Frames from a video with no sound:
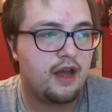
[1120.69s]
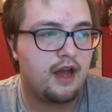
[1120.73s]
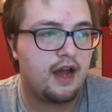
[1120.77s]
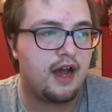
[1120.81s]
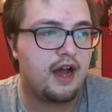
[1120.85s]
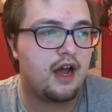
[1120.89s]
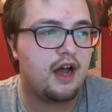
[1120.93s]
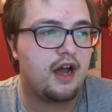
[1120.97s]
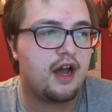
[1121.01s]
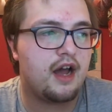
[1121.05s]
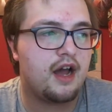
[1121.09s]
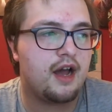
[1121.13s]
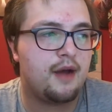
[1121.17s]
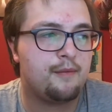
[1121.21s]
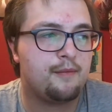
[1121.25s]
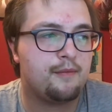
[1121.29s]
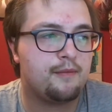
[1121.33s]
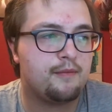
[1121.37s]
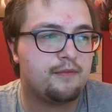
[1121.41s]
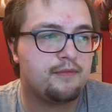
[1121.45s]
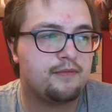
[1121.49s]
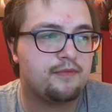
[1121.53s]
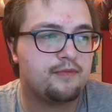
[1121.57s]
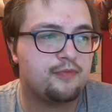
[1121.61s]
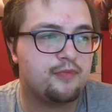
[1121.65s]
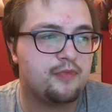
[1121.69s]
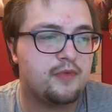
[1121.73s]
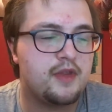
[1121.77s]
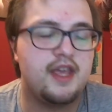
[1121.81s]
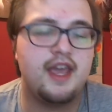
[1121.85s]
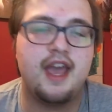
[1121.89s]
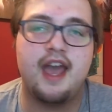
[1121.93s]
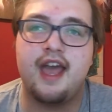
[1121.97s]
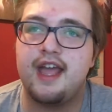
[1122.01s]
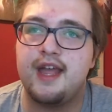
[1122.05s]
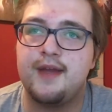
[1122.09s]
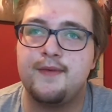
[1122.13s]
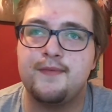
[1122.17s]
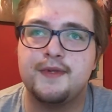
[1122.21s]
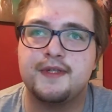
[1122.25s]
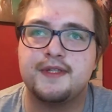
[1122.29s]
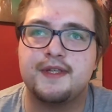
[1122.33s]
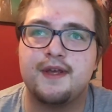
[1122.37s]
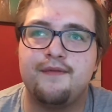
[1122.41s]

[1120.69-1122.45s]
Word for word: Um, yeah, it was